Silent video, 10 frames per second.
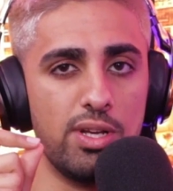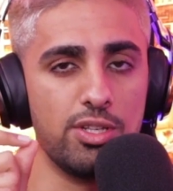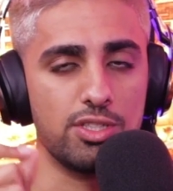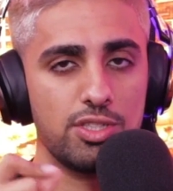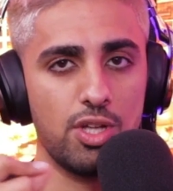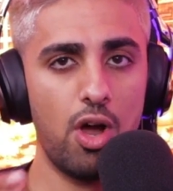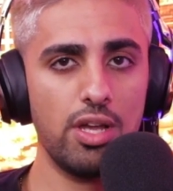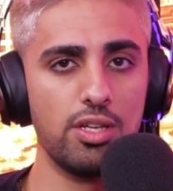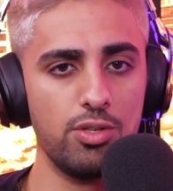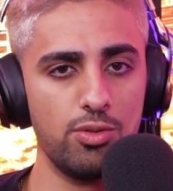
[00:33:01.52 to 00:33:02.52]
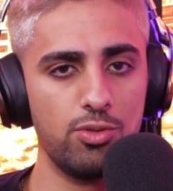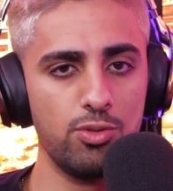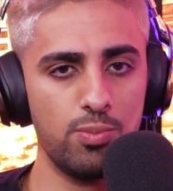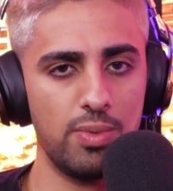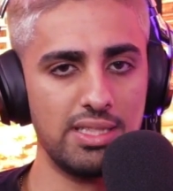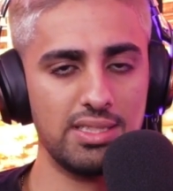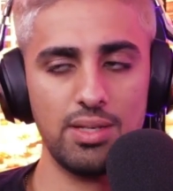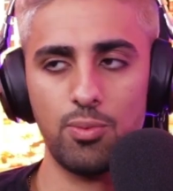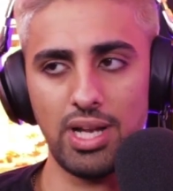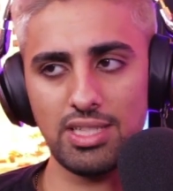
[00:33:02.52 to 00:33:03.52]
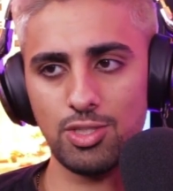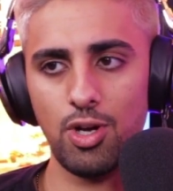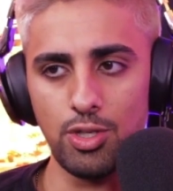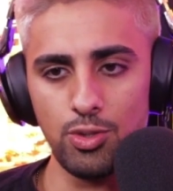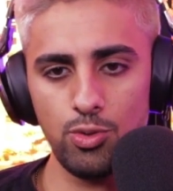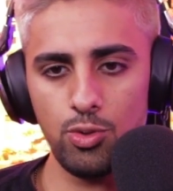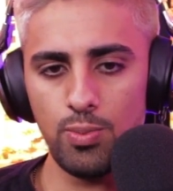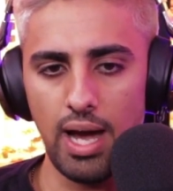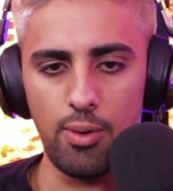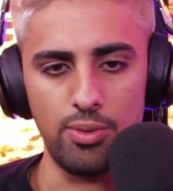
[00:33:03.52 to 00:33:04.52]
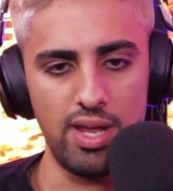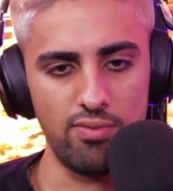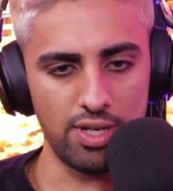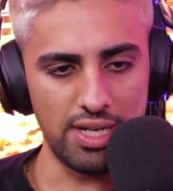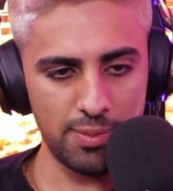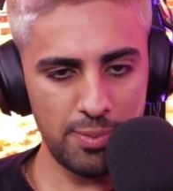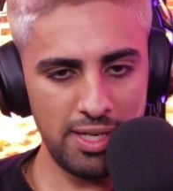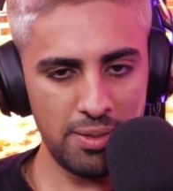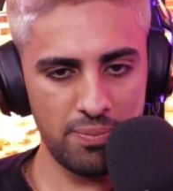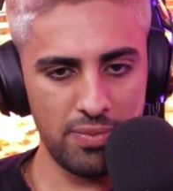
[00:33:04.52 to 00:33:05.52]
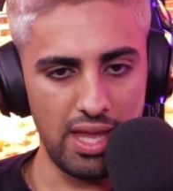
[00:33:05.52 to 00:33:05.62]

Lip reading: when you're starting YouTube, let's say when I started YouTube, I would never clickbait.